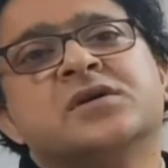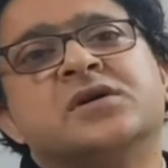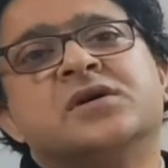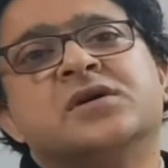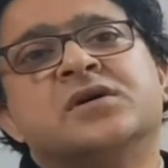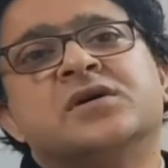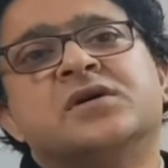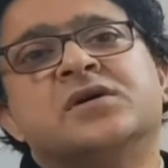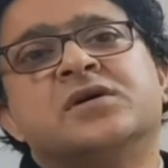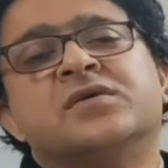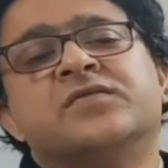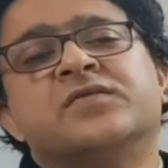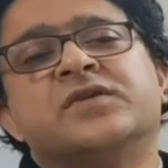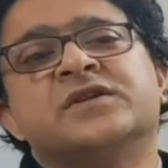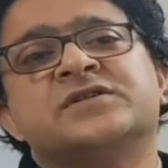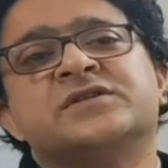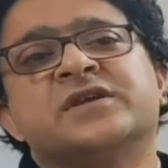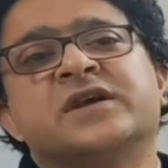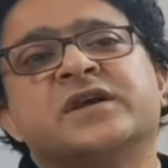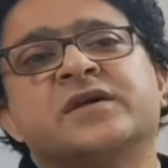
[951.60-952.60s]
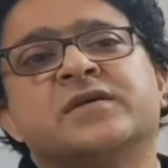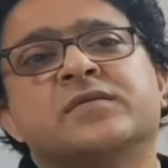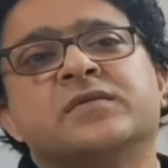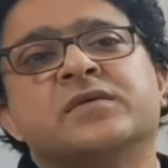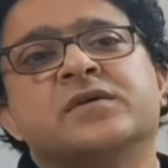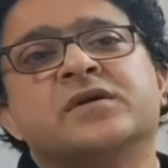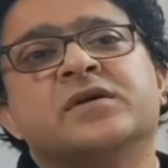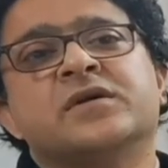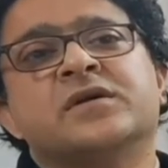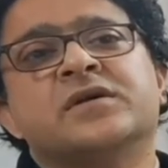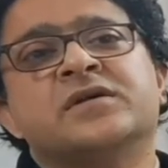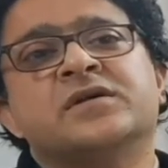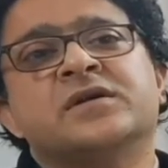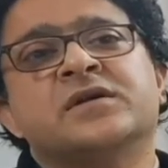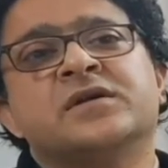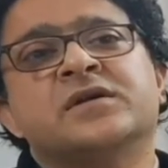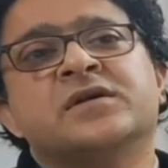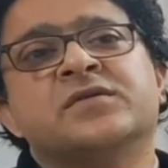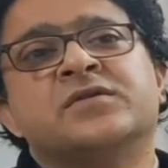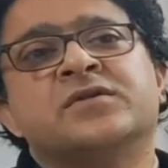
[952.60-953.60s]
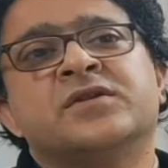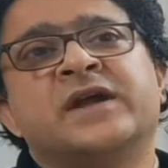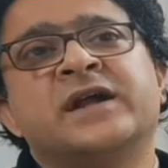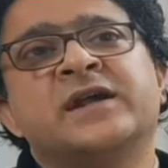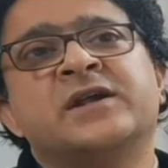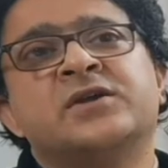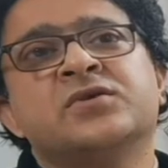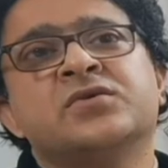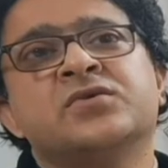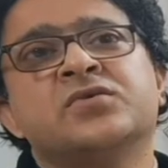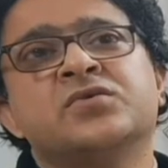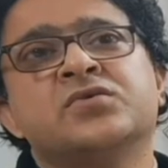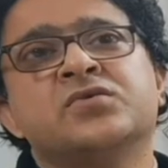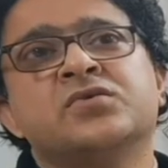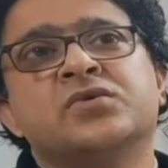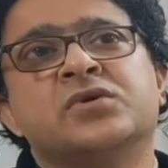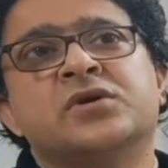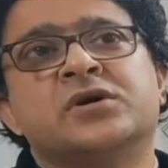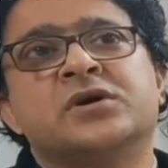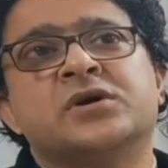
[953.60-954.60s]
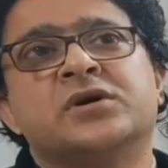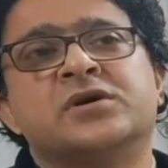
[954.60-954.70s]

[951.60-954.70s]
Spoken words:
what do you say? Tried to